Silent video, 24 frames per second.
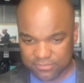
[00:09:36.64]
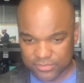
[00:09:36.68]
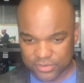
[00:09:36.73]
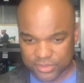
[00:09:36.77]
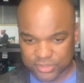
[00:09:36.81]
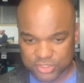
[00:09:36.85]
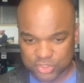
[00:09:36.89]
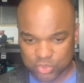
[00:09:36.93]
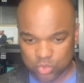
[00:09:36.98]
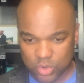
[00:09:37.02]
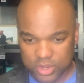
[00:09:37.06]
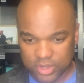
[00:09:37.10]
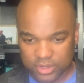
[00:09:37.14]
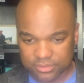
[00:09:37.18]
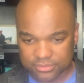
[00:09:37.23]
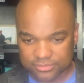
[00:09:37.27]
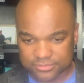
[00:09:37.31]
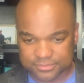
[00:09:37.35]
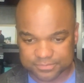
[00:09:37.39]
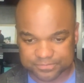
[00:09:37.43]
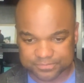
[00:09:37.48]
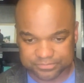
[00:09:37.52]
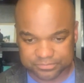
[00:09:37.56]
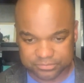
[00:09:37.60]
verse
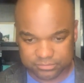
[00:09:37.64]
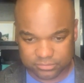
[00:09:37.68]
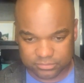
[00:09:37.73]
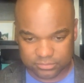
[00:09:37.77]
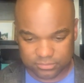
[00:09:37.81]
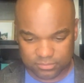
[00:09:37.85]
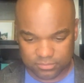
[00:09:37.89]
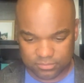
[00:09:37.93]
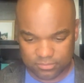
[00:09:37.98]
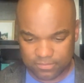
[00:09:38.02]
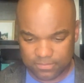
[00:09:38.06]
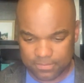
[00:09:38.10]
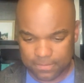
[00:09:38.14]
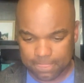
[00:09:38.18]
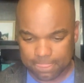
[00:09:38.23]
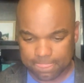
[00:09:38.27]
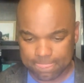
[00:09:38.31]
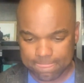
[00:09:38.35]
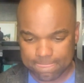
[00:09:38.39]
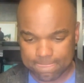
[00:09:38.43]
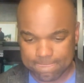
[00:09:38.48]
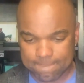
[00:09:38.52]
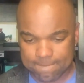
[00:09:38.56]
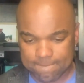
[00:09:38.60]
12.
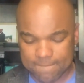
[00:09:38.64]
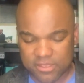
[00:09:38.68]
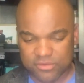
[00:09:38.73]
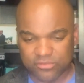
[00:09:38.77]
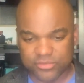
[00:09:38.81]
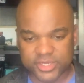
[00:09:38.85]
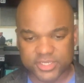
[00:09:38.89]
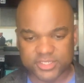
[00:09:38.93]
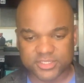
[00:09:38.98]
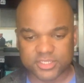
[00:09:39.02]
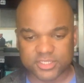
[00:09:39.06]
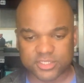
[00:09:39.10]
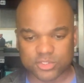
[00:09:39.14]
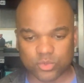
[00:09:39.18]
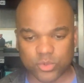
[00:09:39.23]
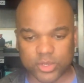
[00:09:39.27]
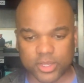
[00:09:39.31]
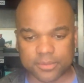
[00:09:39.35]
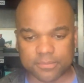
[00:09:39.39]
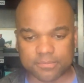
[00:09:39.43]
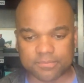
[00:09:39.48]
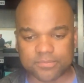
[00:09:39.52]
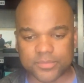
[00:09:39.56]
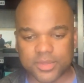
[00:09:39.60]
It reads this way